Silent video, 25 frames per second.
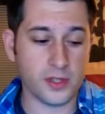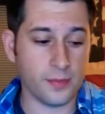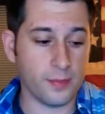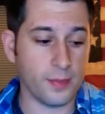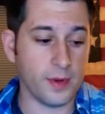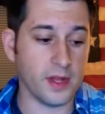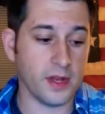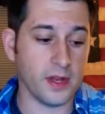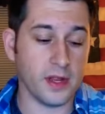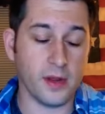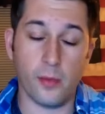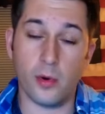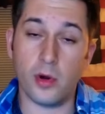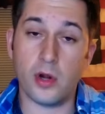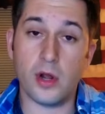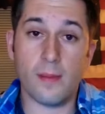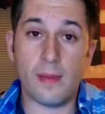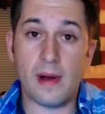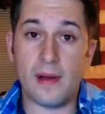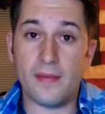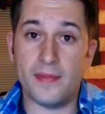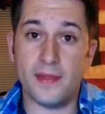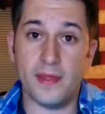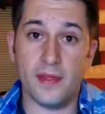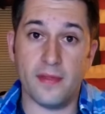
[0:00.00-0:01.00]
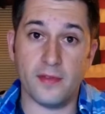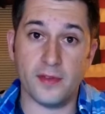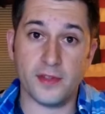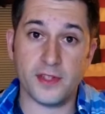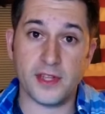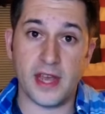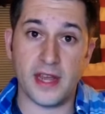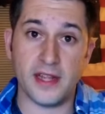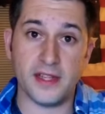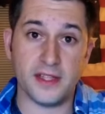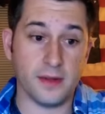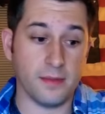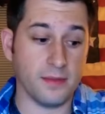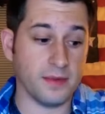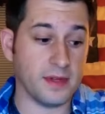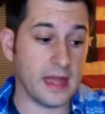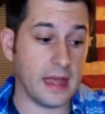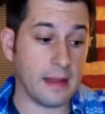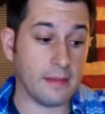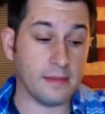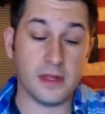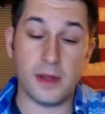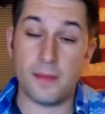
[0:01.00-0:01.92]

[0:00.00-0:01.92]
but it will come out the other side sometimes.